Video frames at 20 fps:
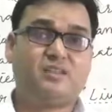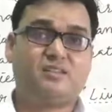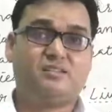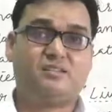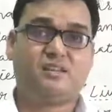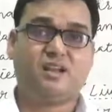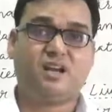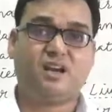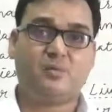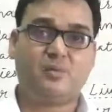
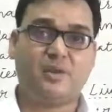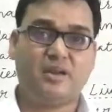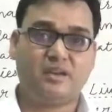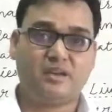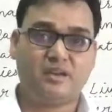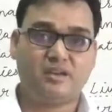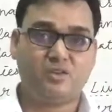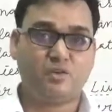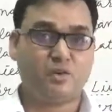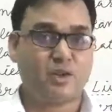is
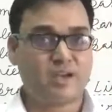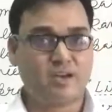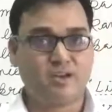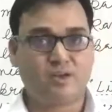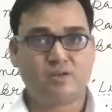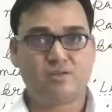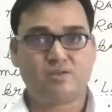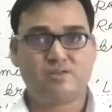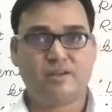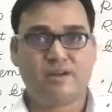coming. You
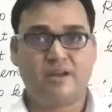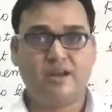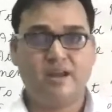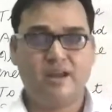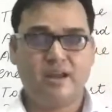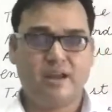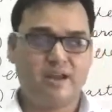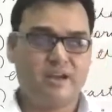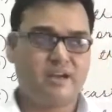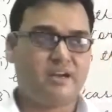cannot say
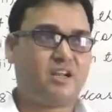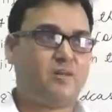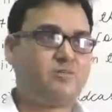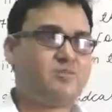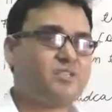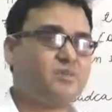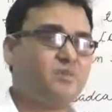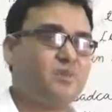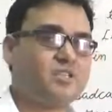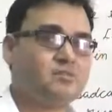here
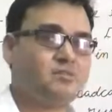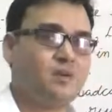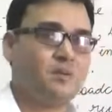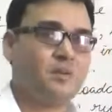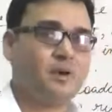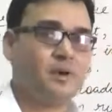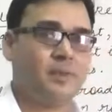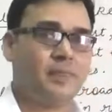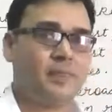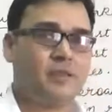comes the bus,
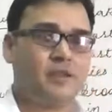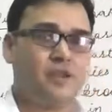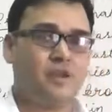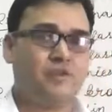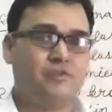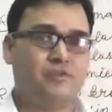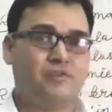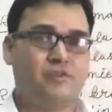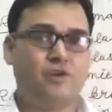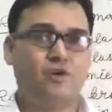mama.
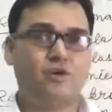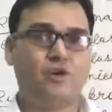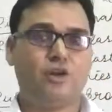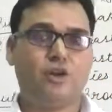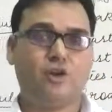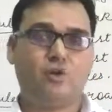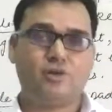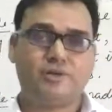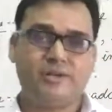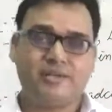If you
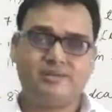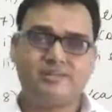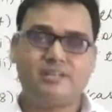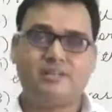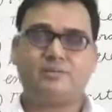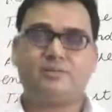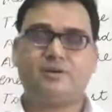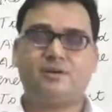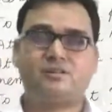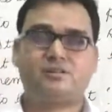notice
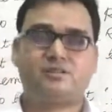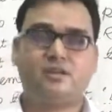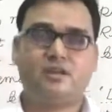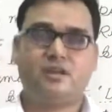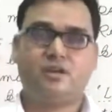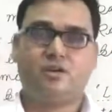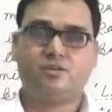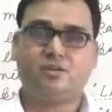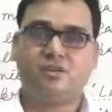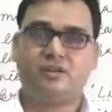the bus
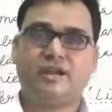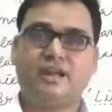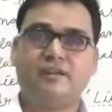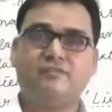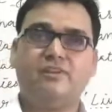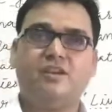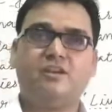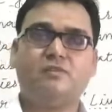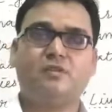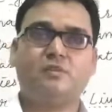or the
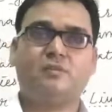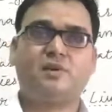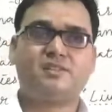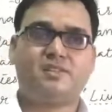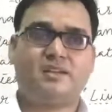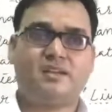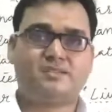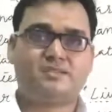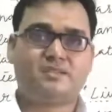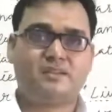arrival of the bus
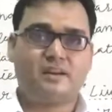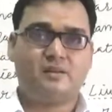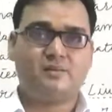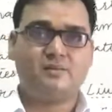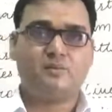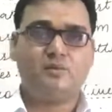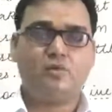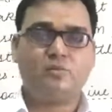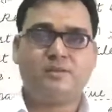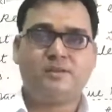in a
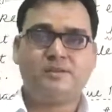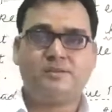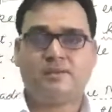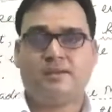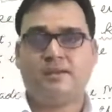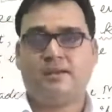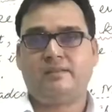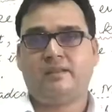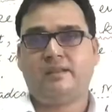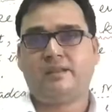certain moment,
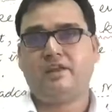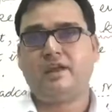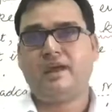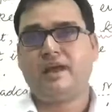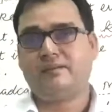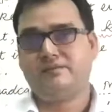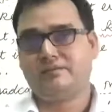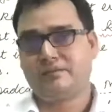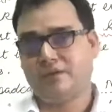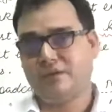then you
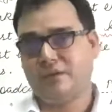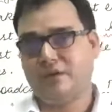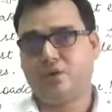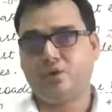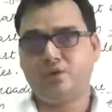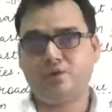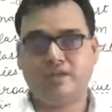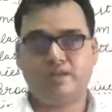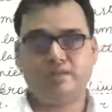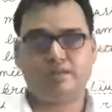have to
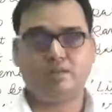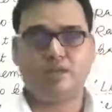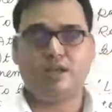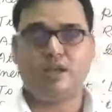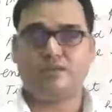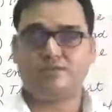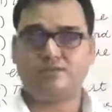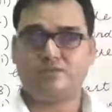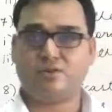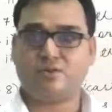notice, you
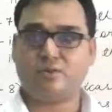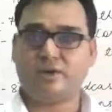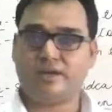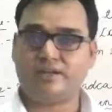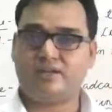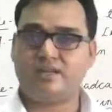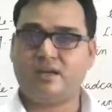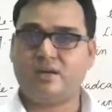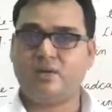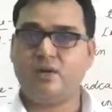have to
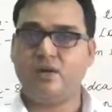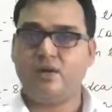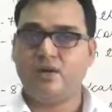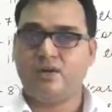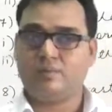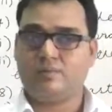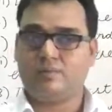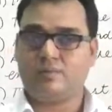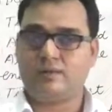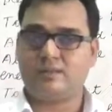write down
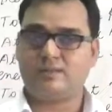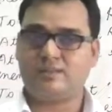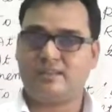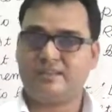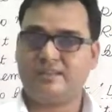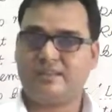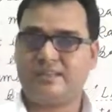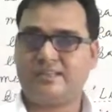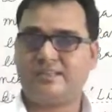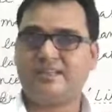
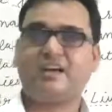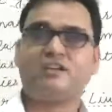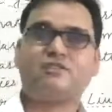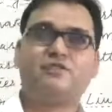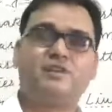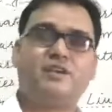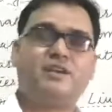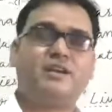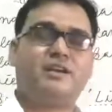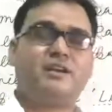present
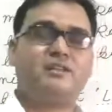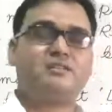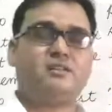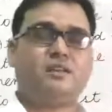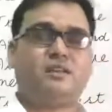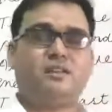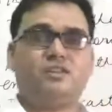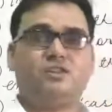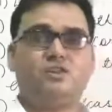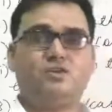indefinite tense
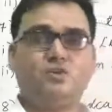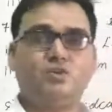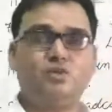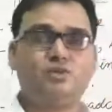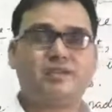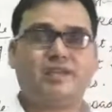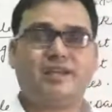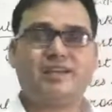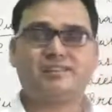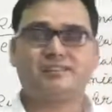in
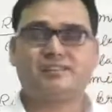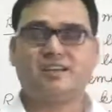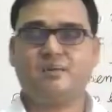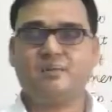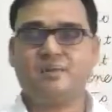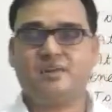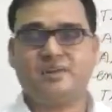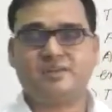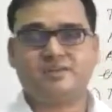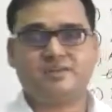those
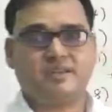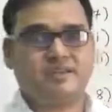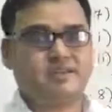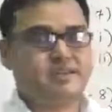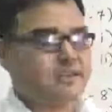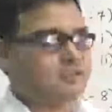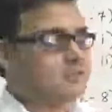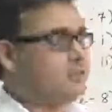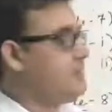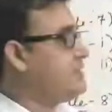exclamatory
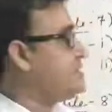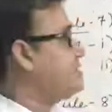sentence that